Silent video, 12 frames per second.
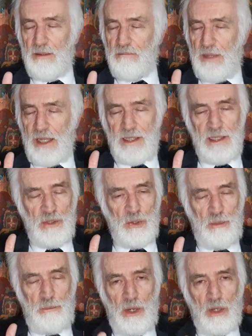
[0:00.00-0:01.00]
make it
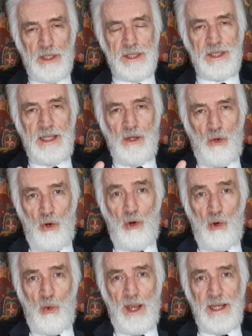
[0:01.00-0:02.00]
your policy
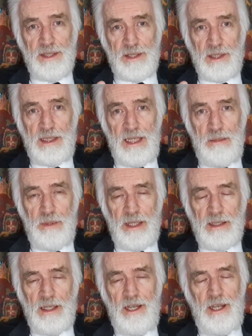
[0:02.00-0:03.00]
always to keep it,